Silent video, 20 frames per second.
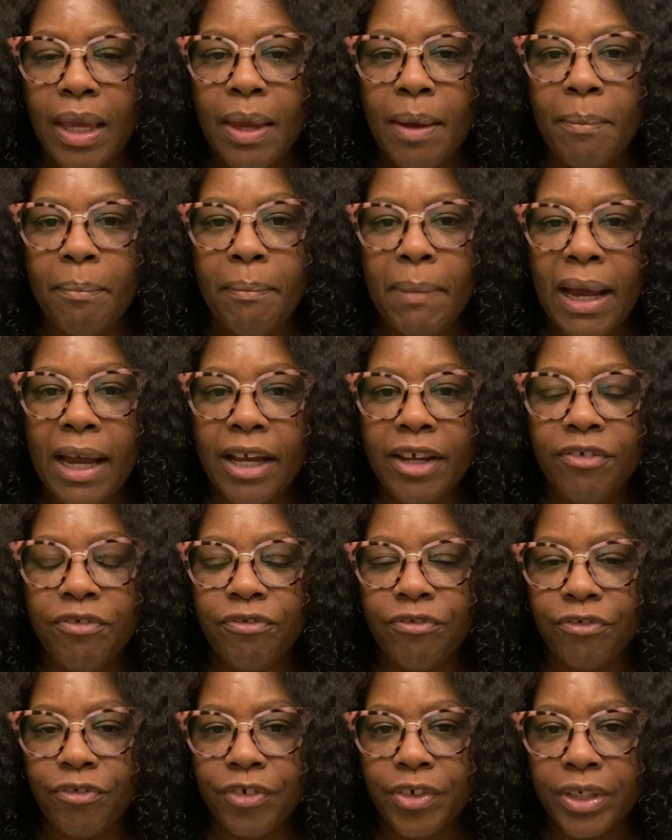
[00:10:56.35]
my
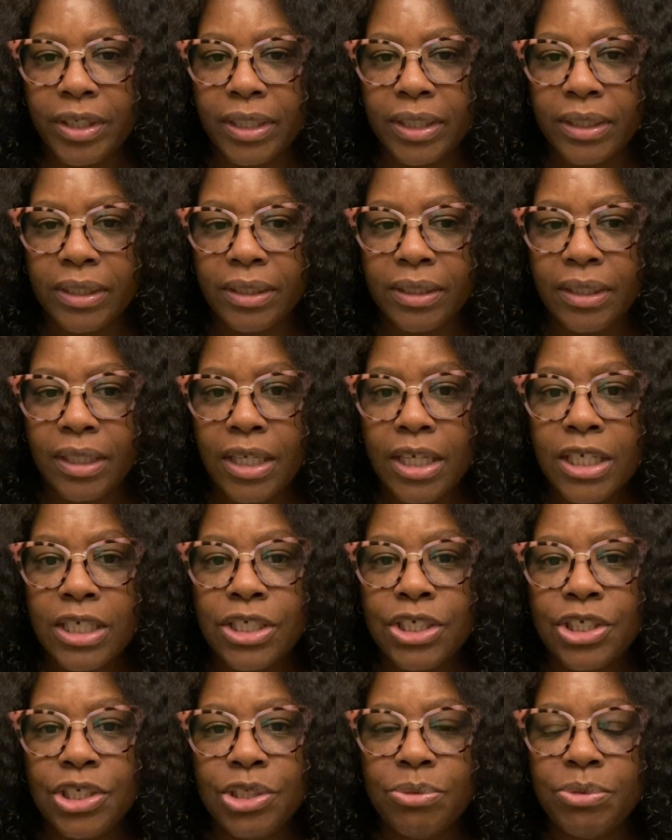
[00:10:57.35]
friend,
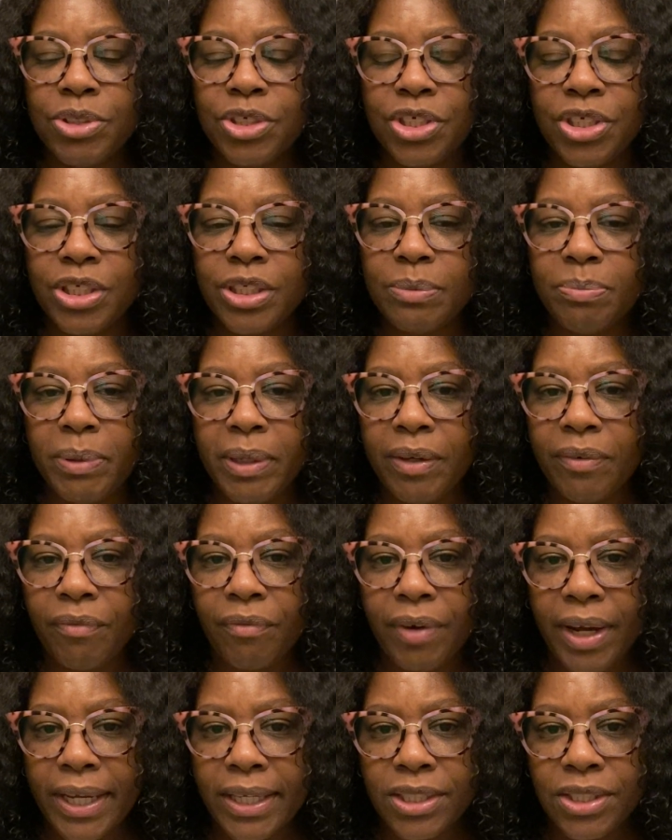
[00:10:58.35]
she was just being
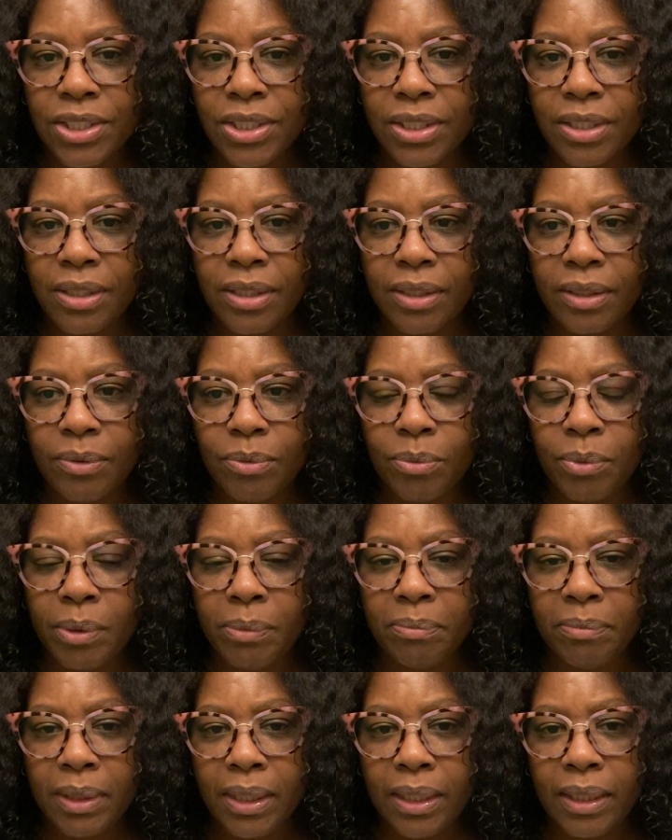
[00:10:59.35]
ratchet with
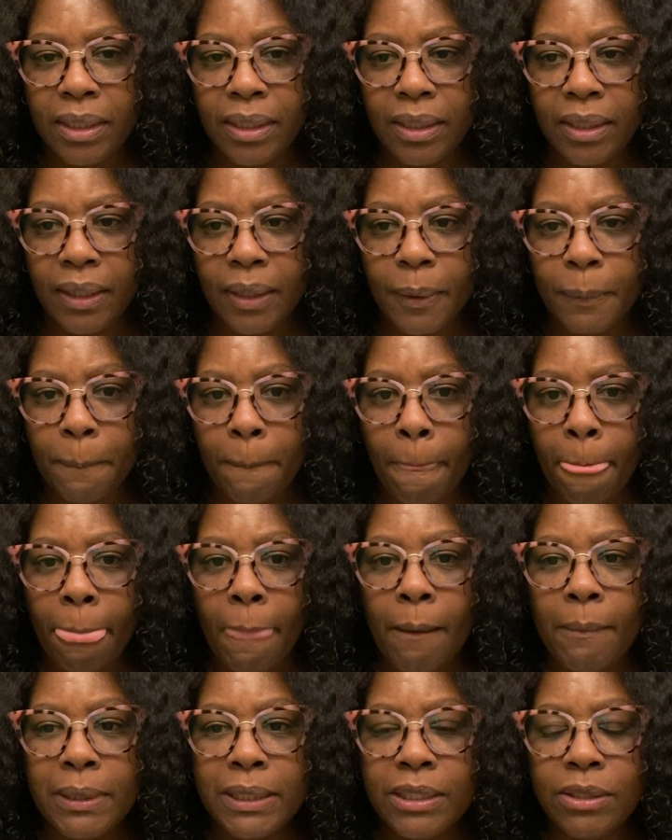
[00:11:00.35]
me,
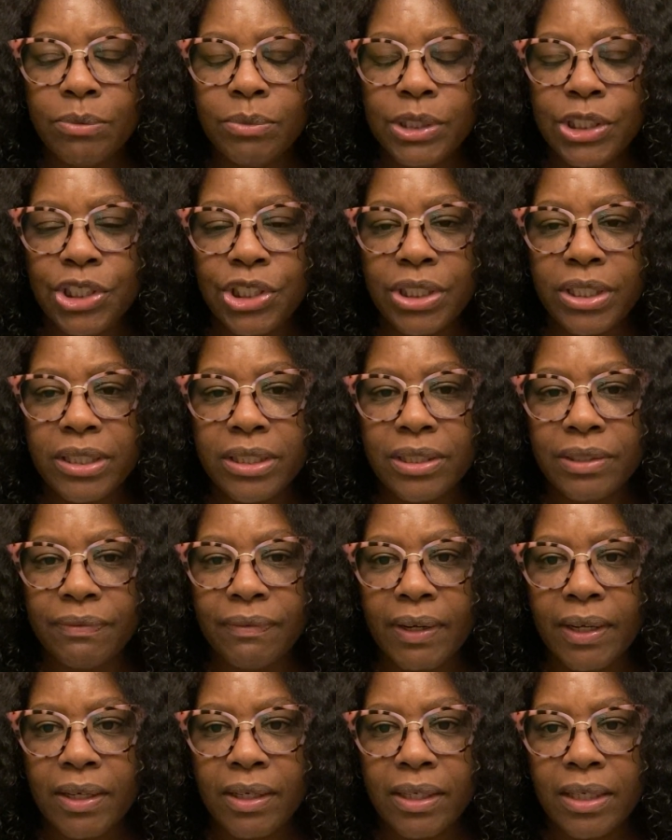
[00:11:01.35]
but then when she gets
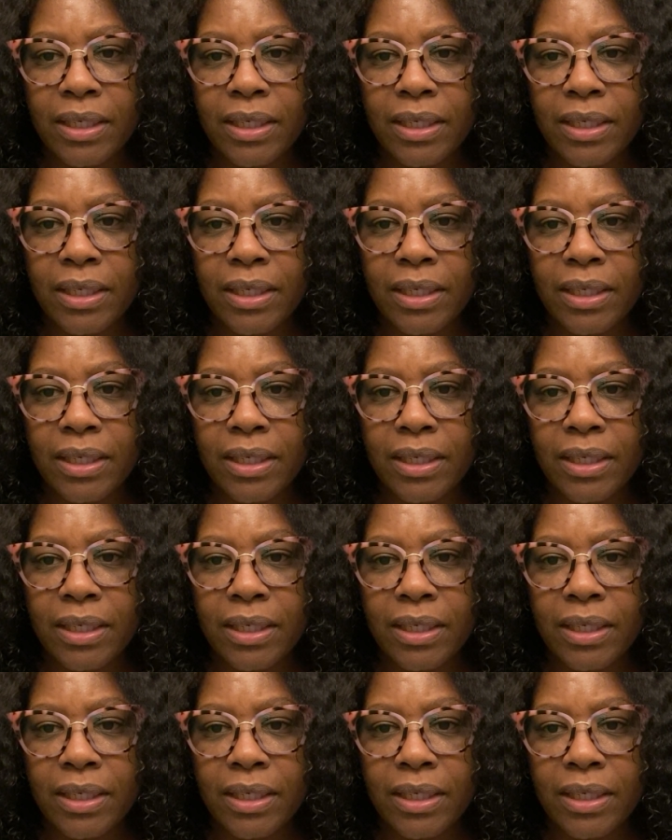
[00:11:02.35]
around her